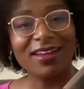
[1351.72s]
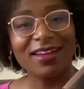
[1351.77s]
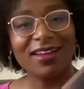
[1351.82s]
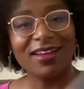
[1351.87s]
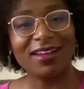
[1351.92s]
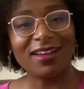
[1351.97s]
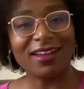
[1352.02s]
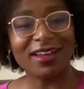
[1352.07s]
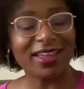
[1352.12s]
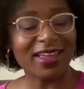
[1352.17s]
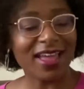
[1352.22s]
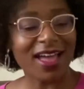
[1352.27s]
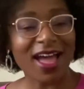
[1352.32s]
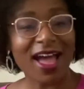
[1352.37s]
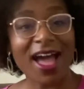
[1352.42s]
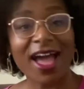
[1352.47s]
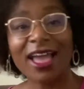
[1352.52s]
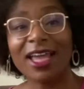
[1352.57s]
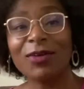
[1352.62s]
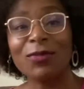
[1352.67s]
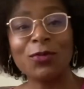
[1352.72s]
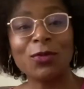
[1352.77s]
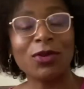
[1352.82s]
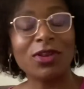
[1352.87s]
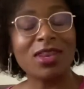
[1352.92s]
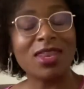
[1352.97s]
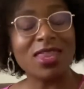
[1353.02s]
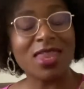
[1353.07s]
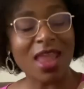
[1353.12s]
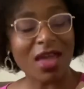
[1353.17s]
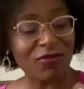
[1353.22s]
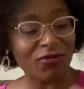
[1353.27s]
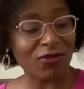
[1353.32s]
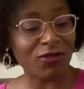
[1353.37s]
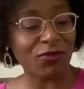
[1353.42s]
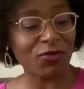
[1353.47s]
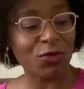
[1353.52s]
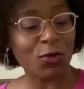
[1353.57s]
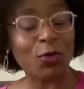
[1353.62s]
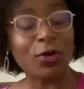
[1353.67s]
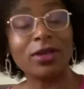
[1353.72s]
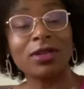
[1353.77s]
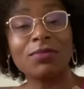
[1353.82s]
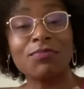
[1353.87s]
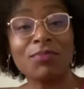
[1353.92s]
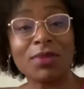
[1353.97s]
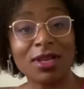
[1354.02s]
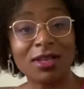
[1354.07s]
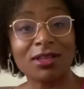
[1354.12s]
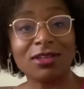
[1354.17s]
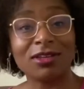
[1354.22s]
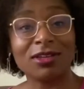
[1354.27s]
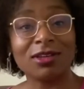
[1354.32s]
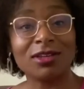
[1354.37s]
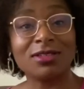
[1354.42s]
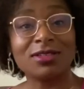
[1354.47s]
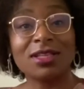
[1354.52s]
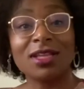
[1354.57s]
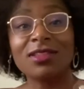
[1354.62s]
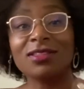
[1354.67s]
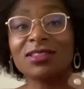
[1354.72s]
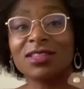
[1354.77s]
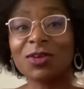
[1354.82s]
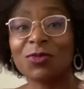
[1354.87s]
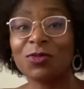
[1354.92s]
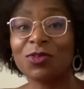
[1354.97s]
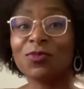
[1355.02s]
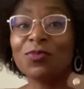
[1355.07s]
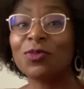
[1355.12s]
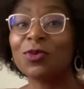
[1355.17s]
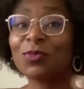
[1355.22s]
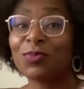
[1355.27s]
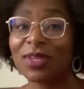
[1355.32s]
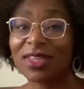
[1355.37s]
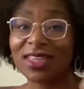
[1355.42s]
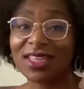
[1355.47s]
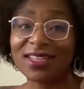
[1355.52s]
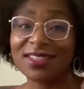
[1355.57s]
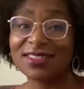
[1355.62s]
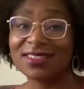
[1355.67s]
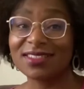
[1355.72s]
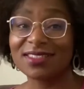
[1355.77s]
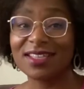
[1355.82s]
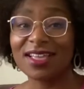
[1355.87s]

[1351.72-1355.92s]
Like I would never have thought in a million years that they would have bought me this.